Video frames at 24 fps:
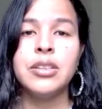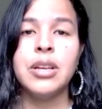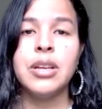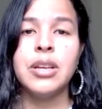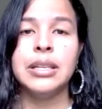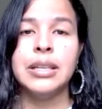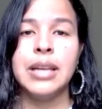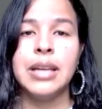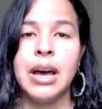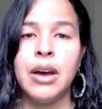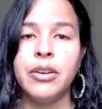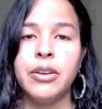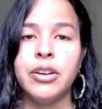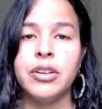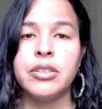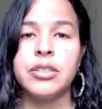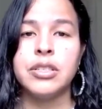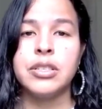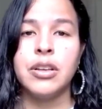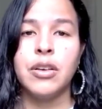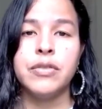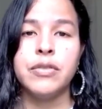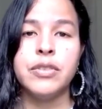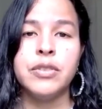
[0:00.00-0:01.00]
to allow
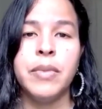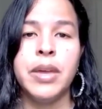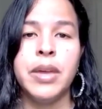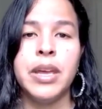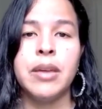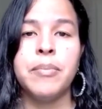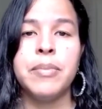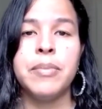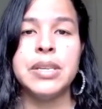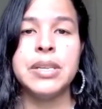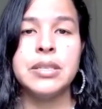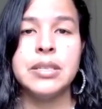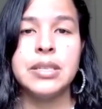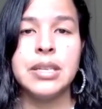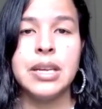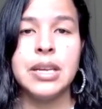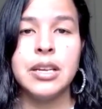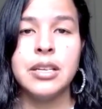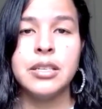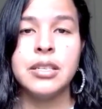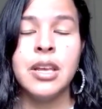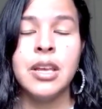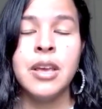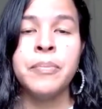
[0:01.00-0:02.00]
yourself to make
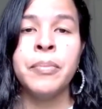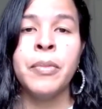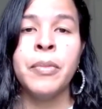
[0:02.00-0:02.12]
mistakes.